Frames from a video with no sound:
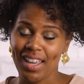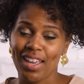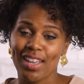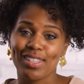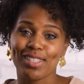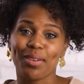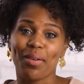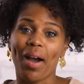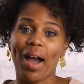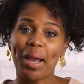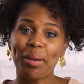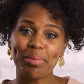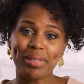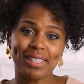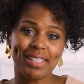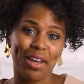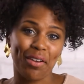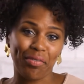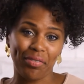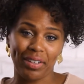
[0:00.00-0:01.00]
So I'm
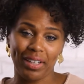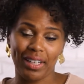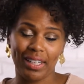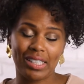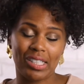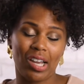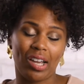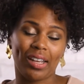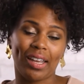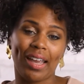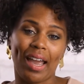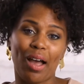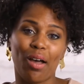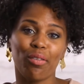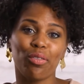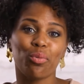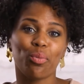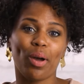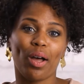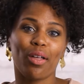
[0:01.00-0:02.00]
Stephanie, talking
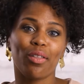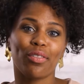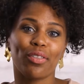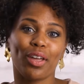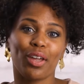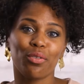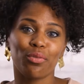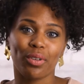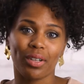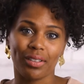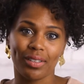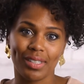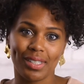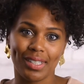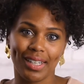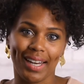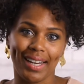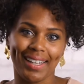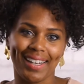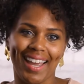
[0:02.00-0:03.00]
health, wealth, and real
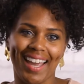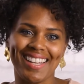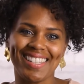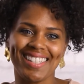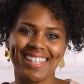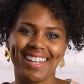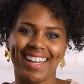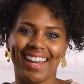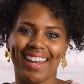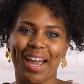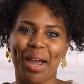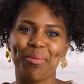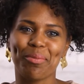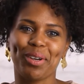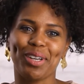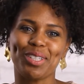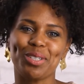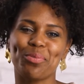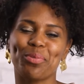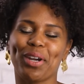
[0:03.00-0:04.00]
estate, and today I'm
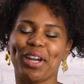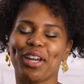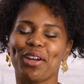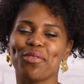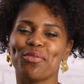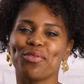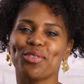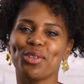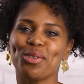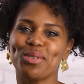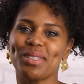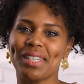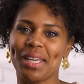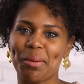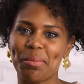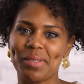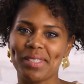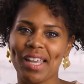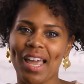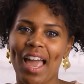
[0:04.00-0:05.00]
going to bring a few
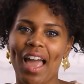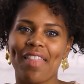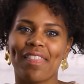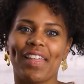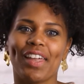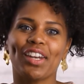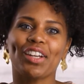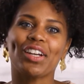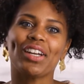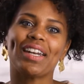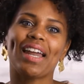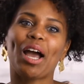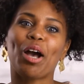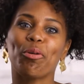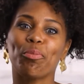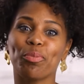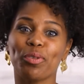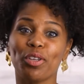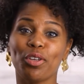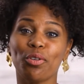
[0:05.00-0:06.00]
tips that are going to
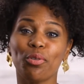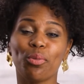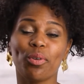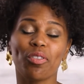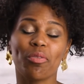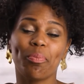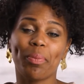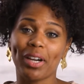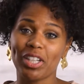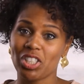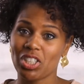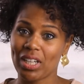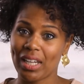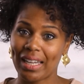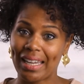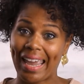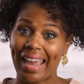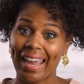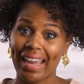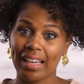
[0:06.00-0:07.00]
help you with
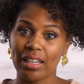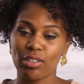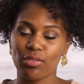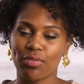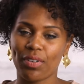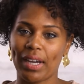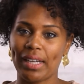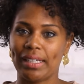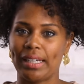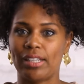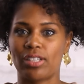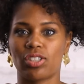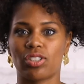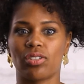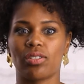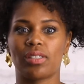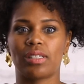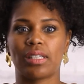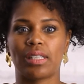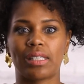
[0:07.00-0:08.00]
budgeting and financial
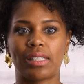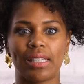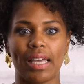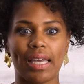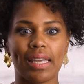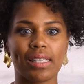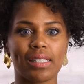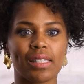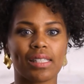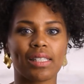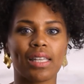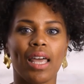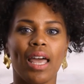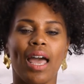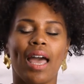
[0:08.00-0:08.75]
success.